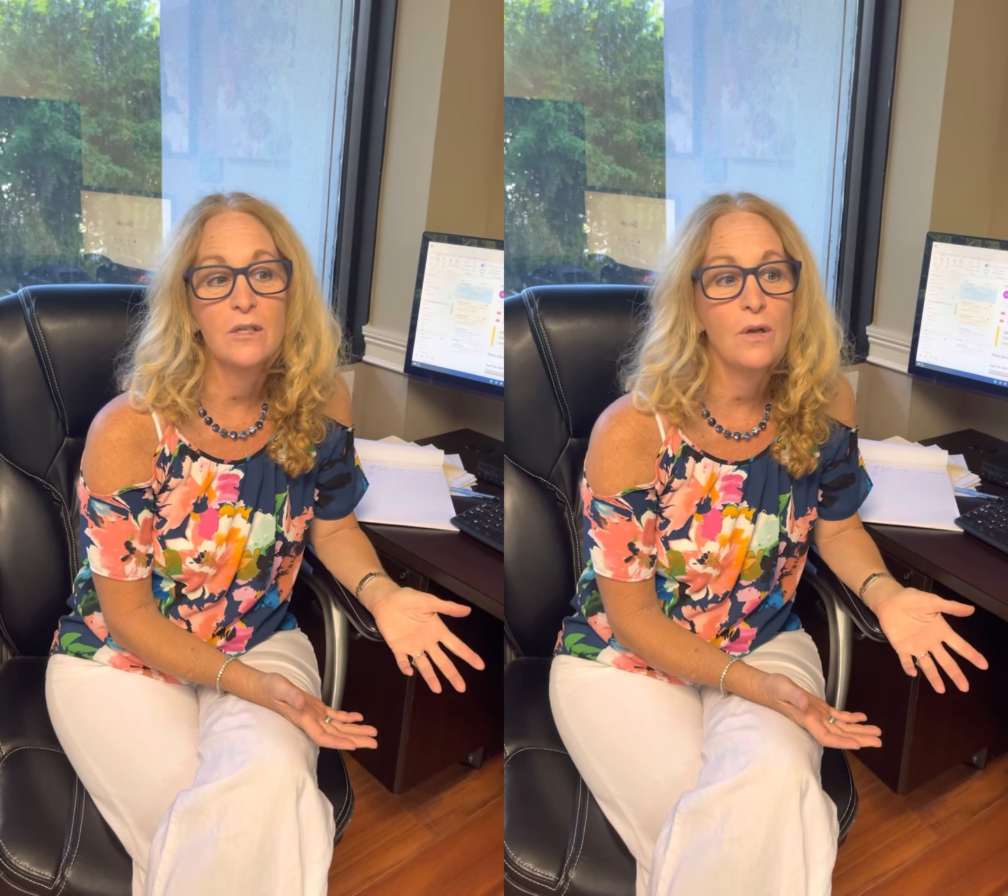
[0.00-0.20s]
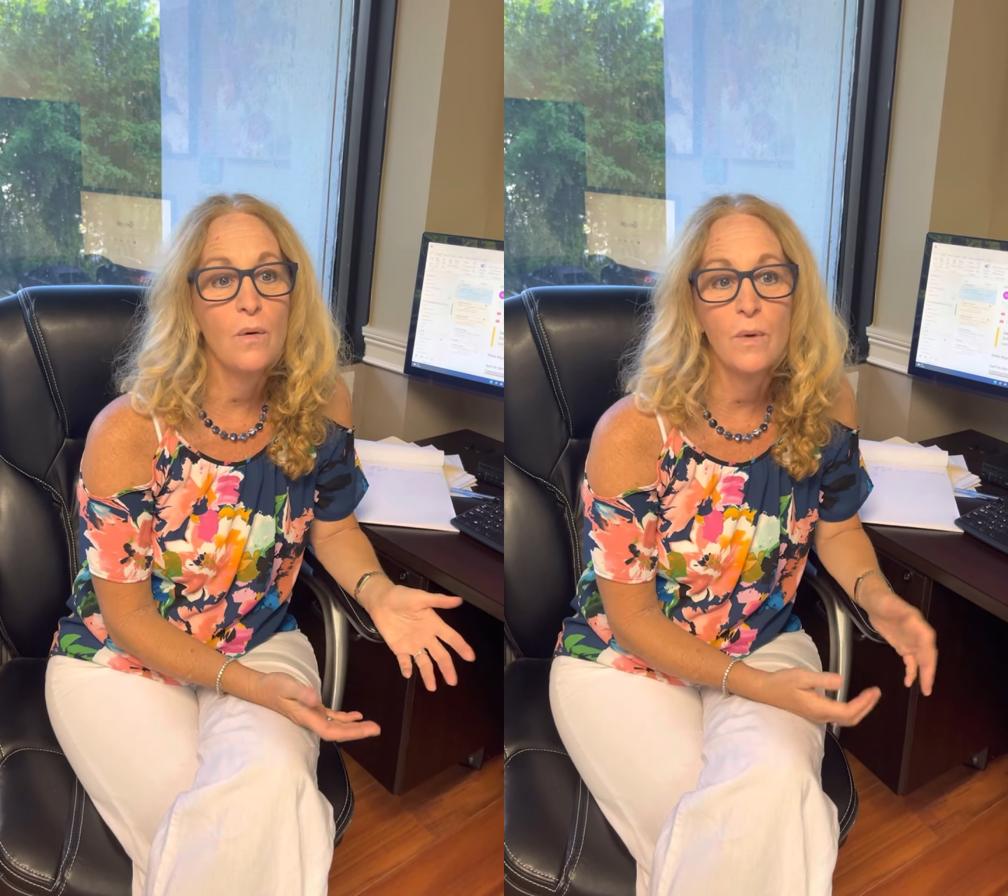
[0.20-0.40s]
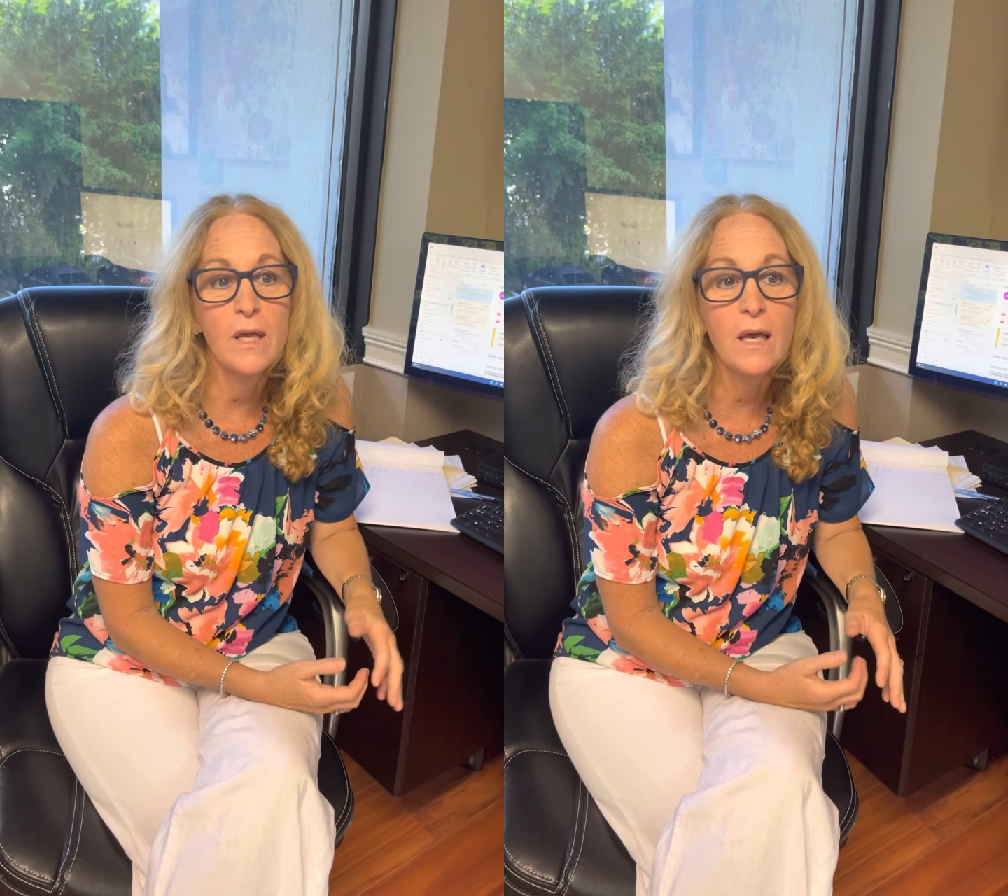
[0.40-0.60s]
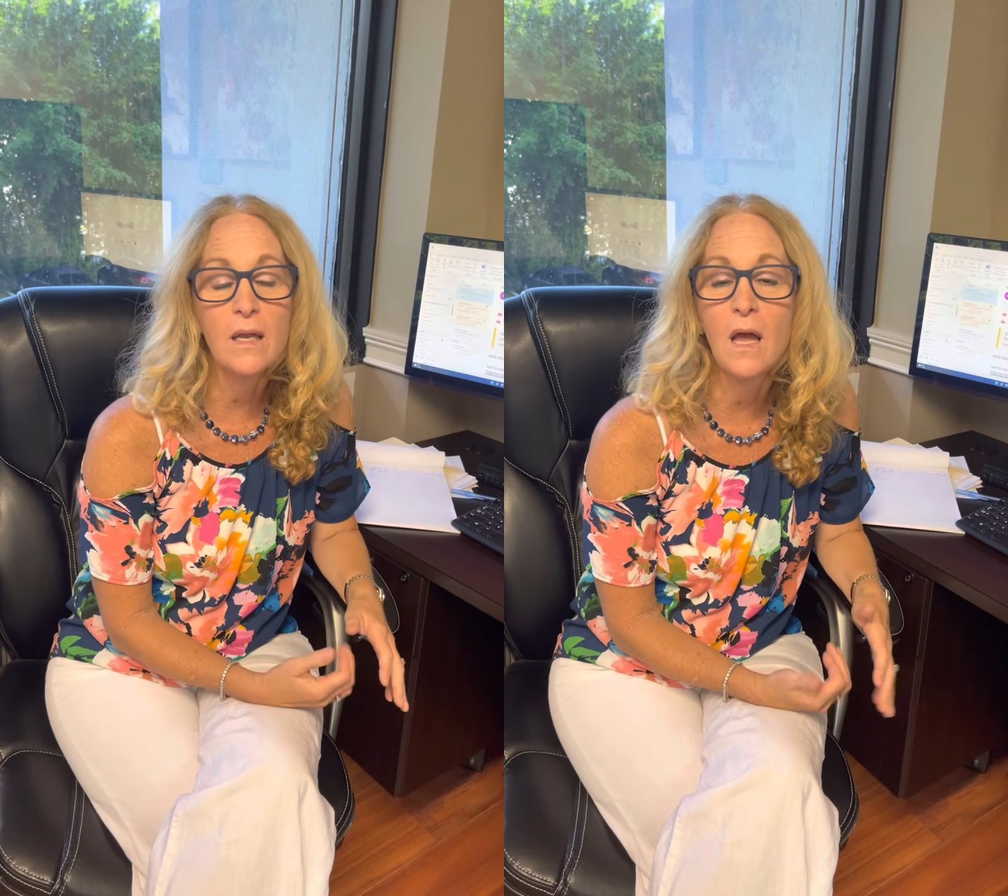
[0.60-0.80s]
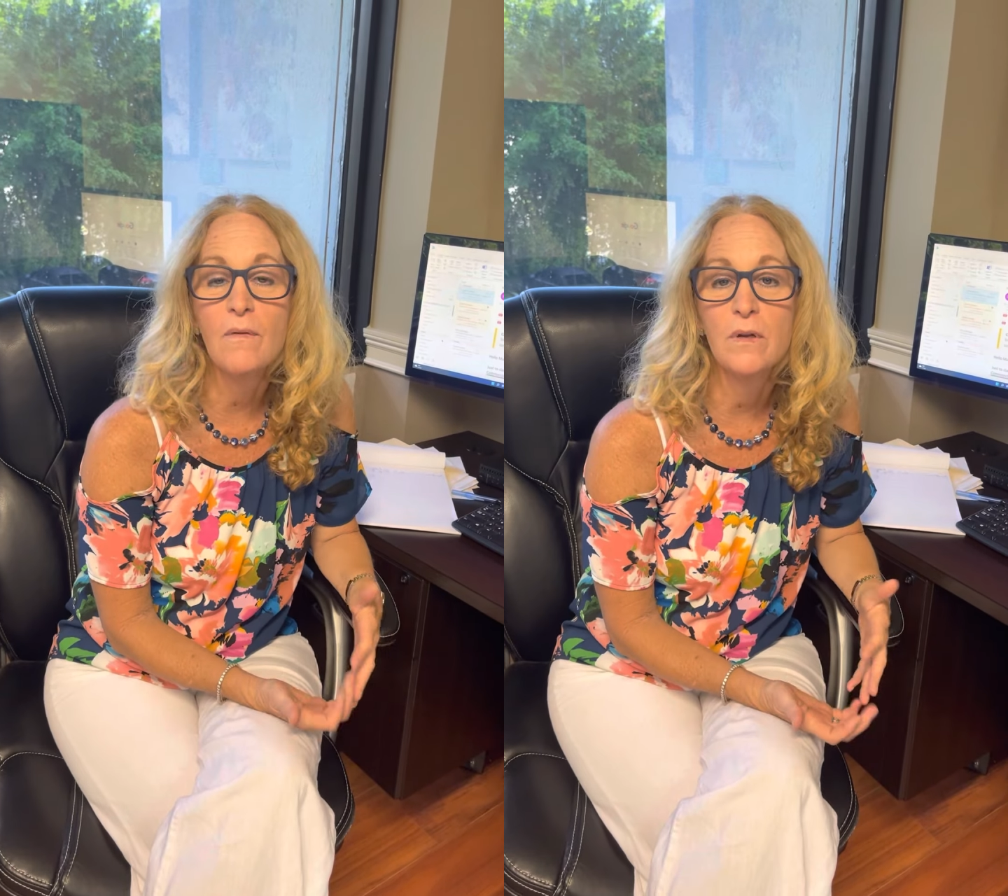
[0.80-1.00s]
You know, we
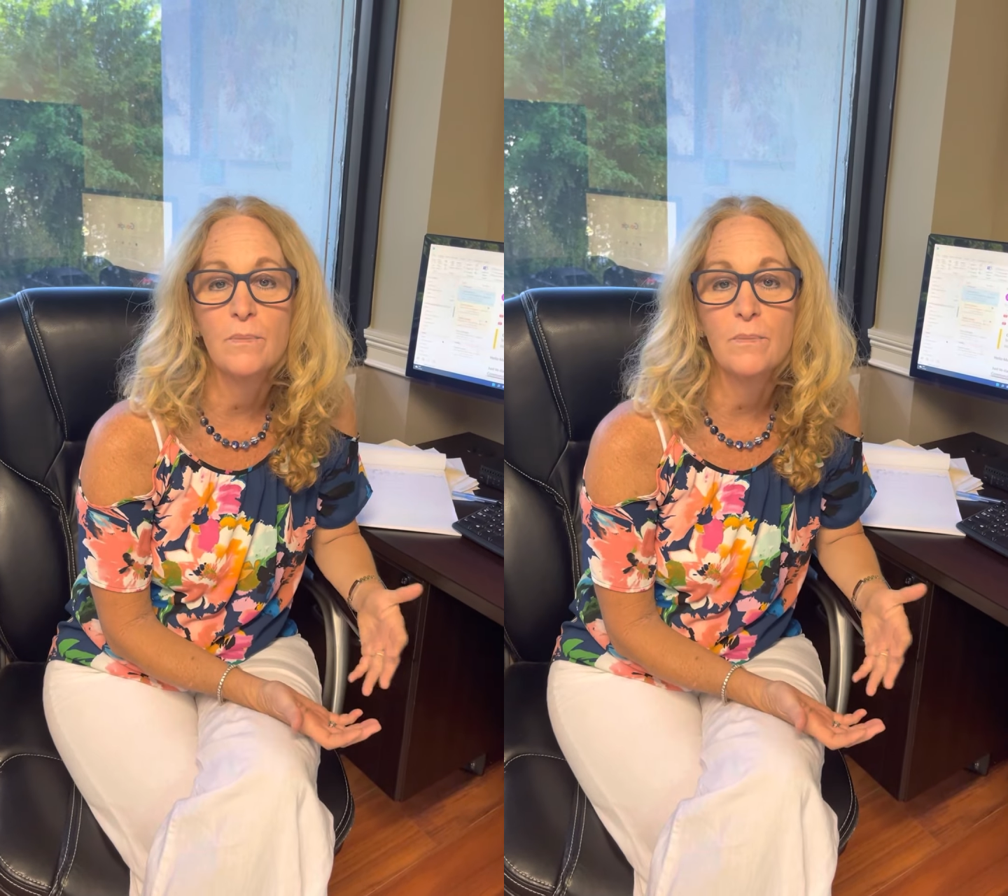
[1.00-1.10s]
can't have an